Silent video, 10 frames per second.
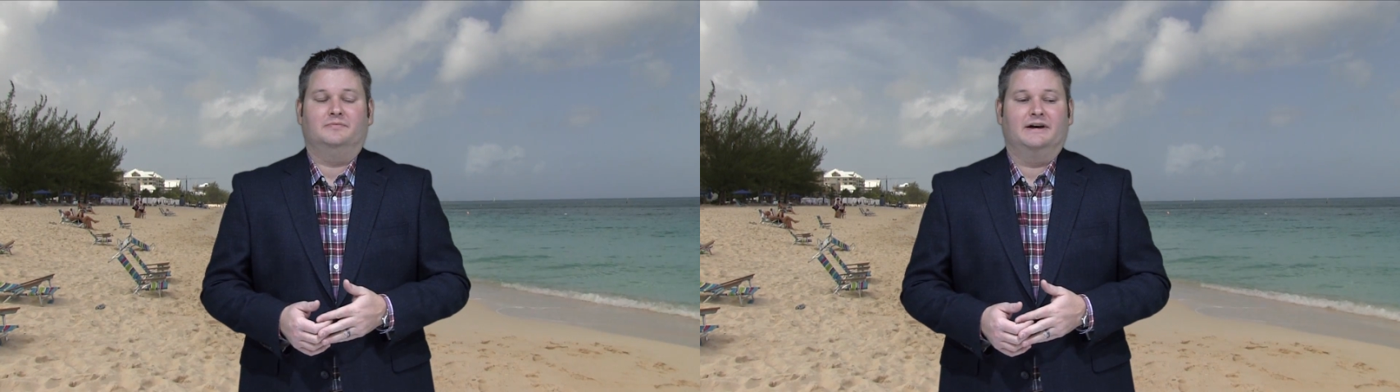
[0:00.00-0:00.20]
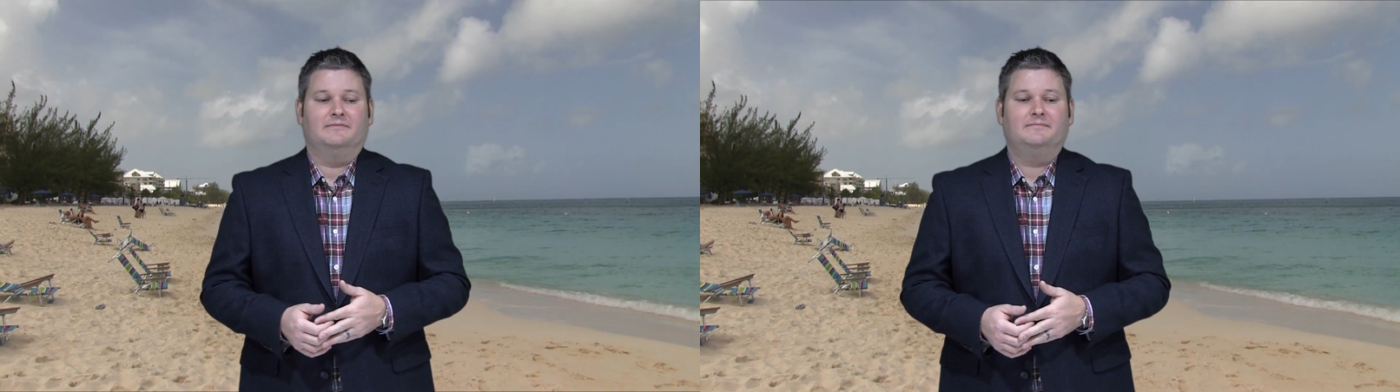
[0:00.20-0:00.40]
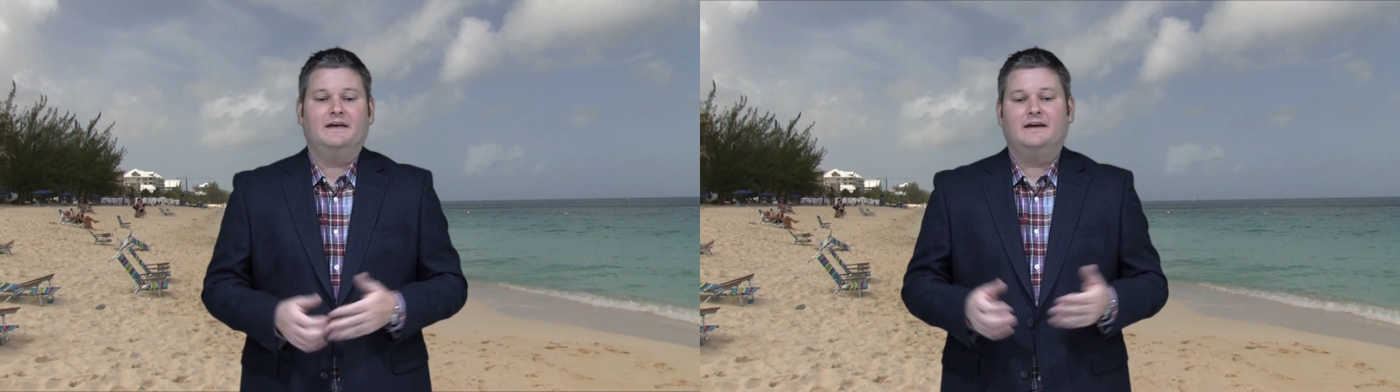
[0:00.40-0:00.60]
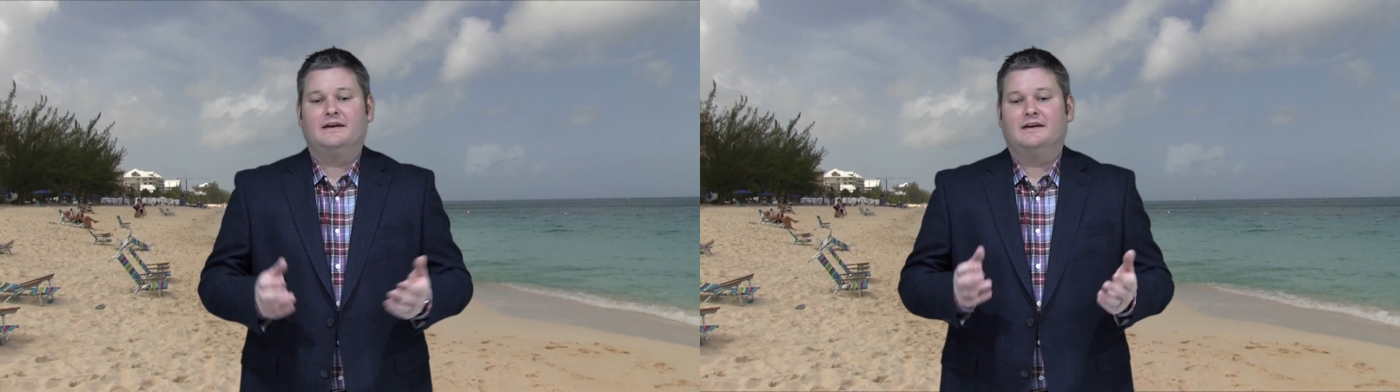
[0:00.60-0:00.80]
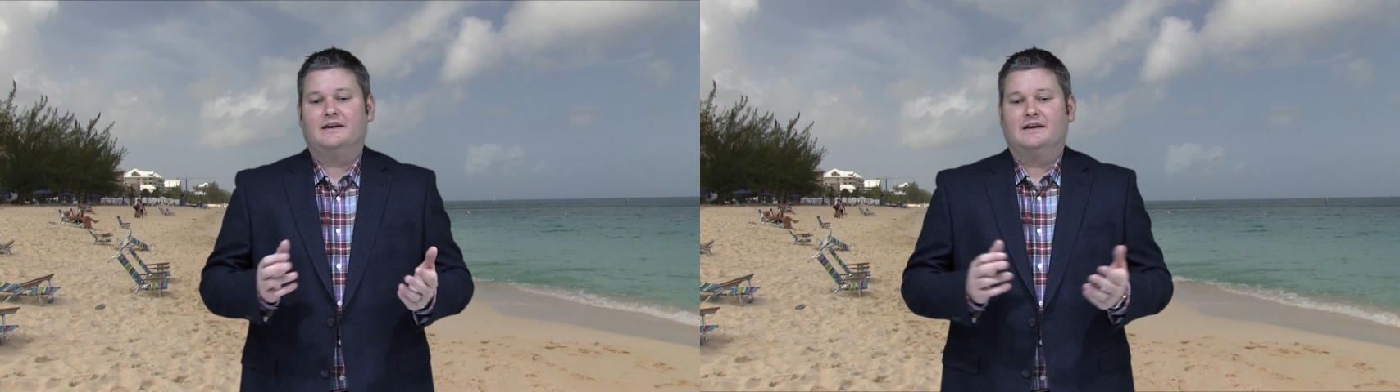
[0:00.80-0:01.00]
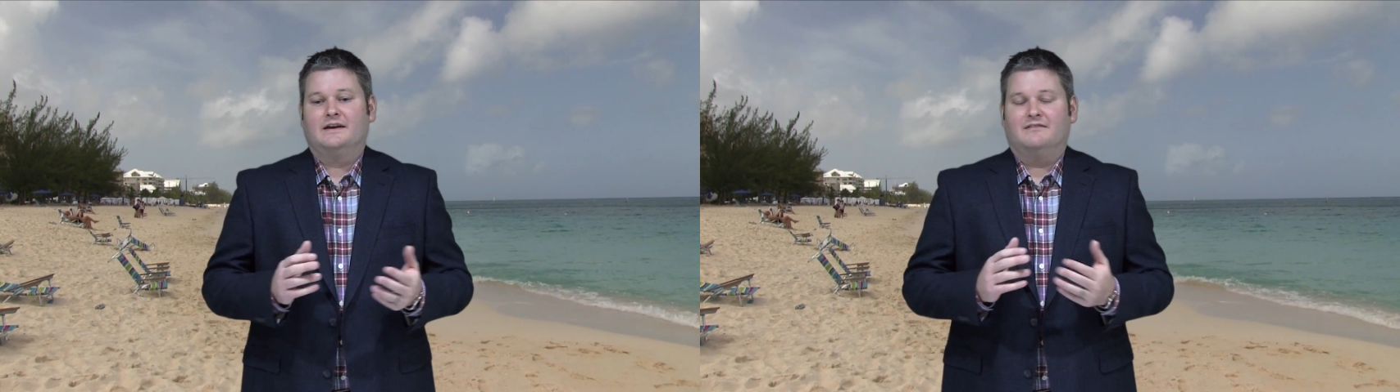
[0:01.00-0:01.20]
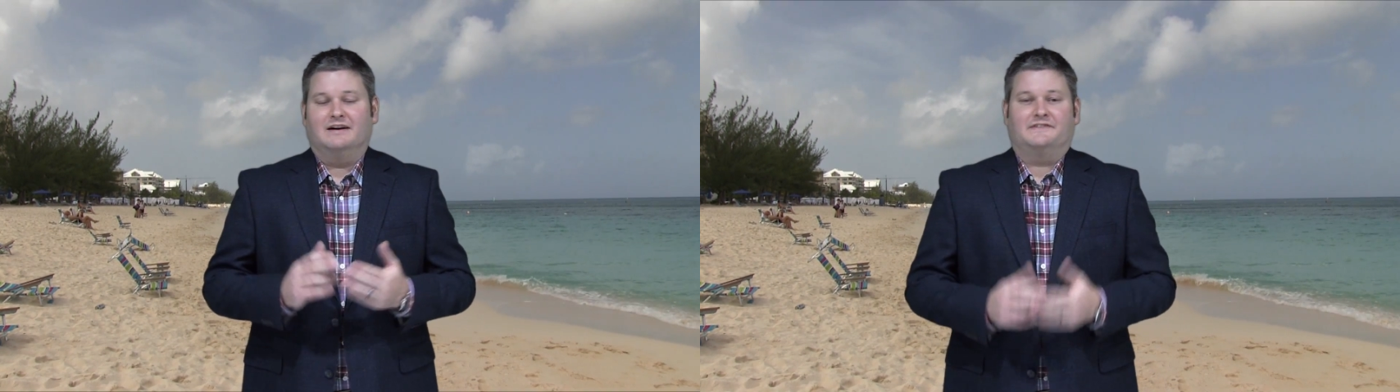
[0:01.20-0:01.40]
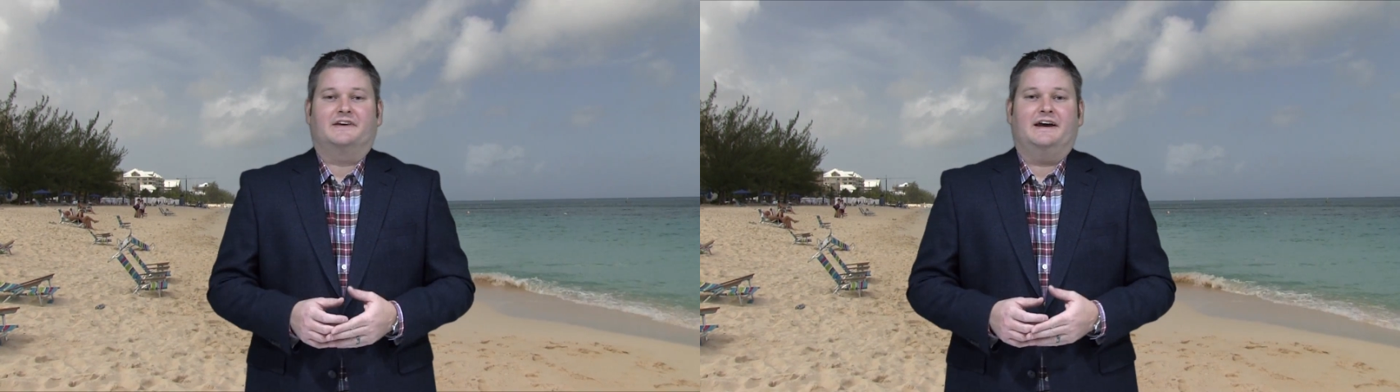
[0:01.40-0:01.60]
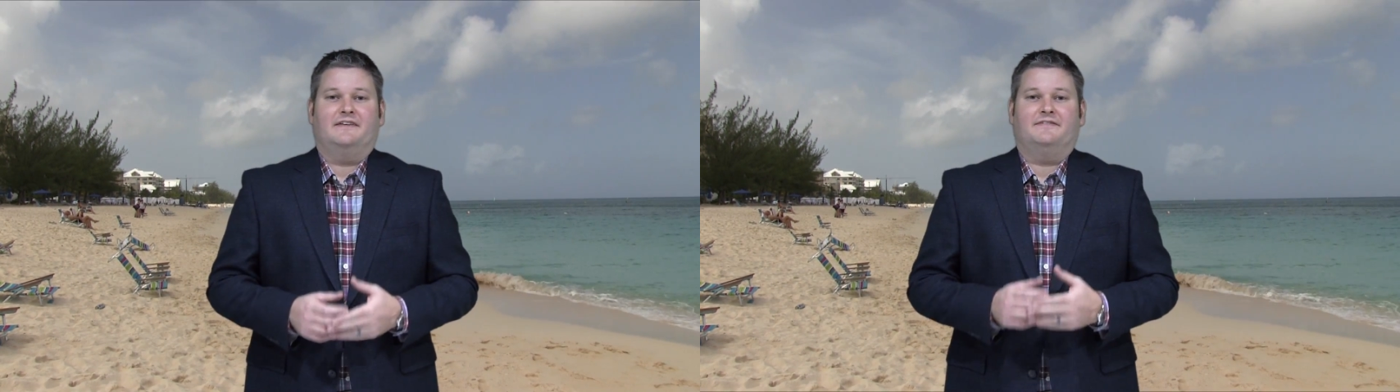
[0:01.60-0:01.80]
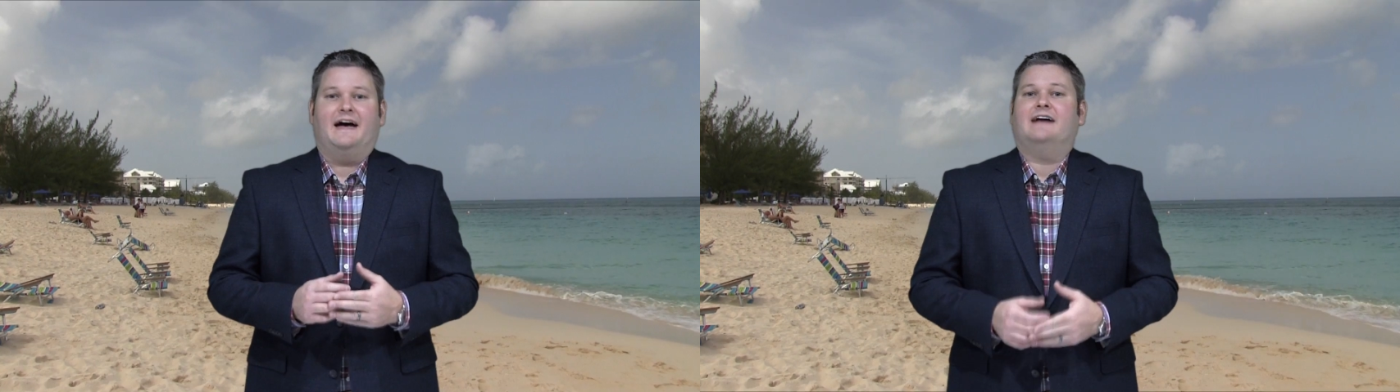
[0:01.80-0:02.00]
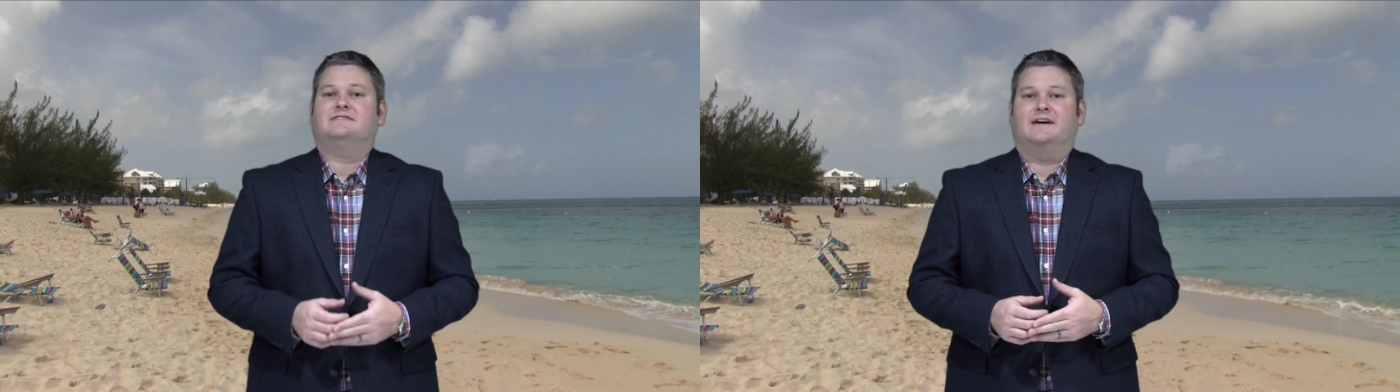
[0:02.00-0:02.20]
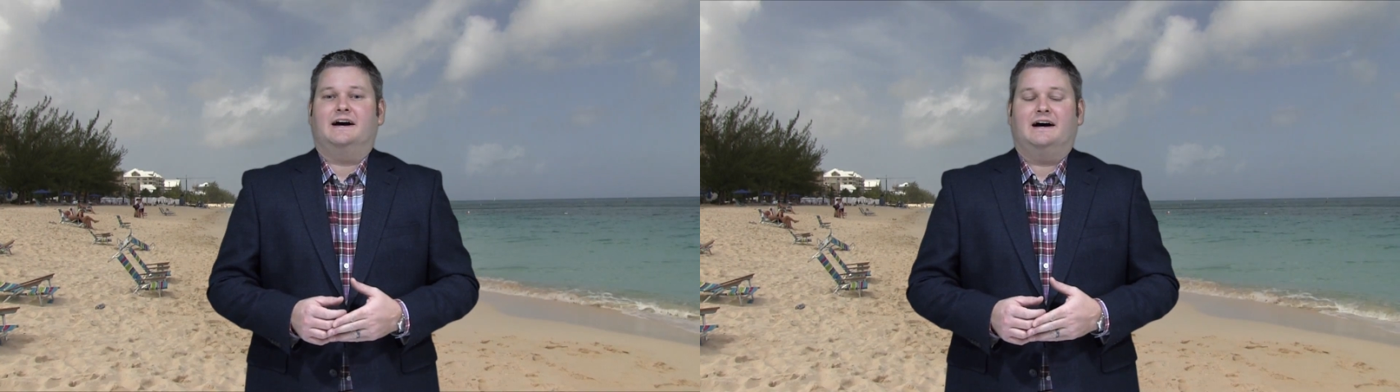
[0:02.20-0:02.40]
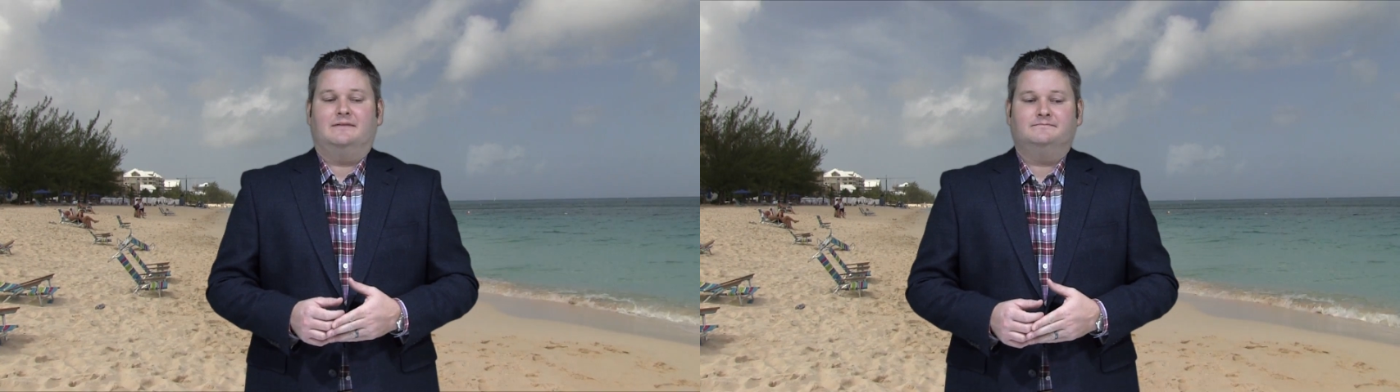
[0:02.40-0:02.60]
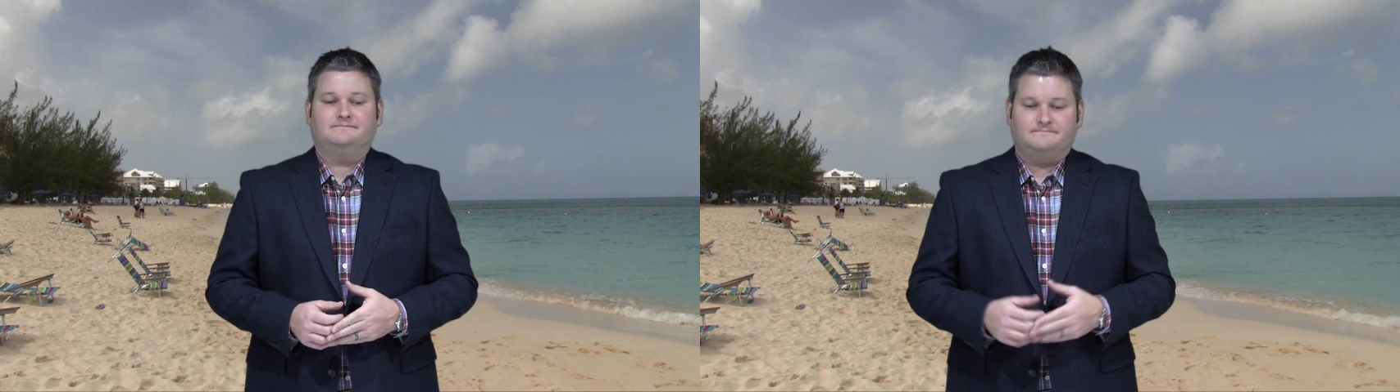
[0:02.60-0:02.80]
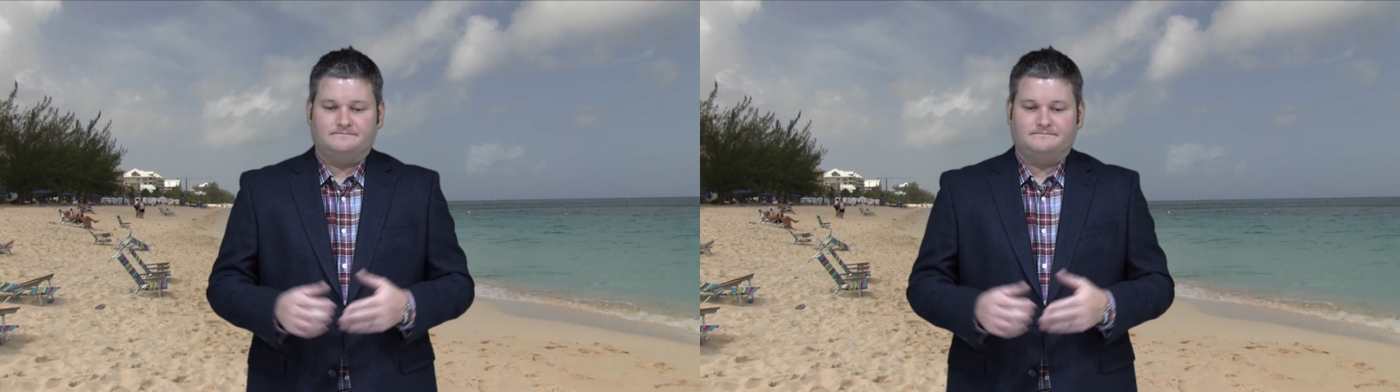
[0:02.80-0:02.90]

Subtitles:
bit, let's say at that time,